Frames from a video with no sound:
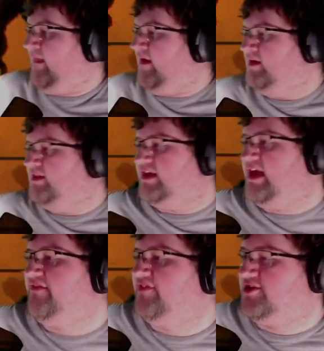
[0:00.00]
The
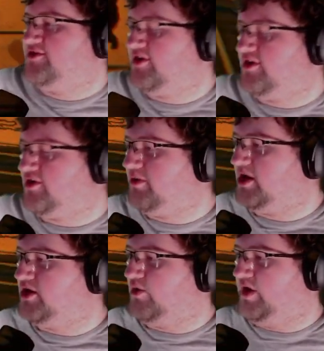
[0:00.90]
kingfishers are going to be
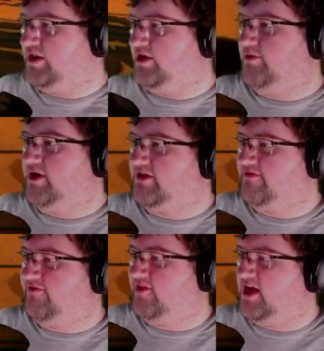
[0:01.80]
annoying though, because
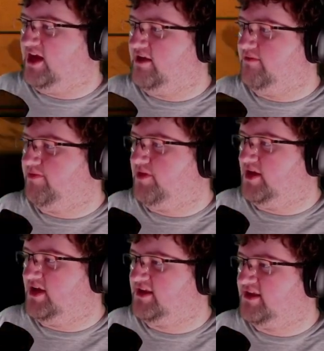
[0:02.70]
flying
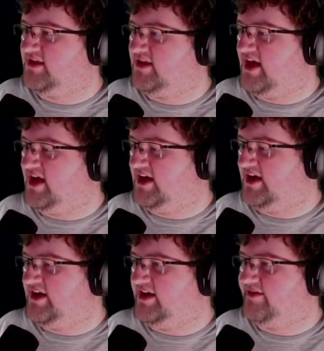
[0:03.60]
plus,
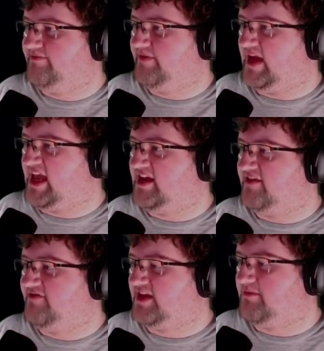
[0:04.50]
I can't
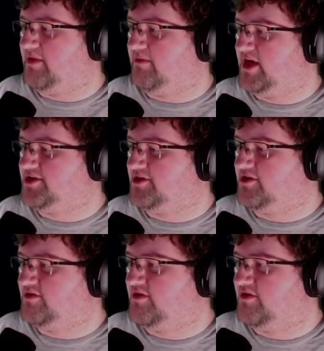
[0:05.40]
affect them on my turn.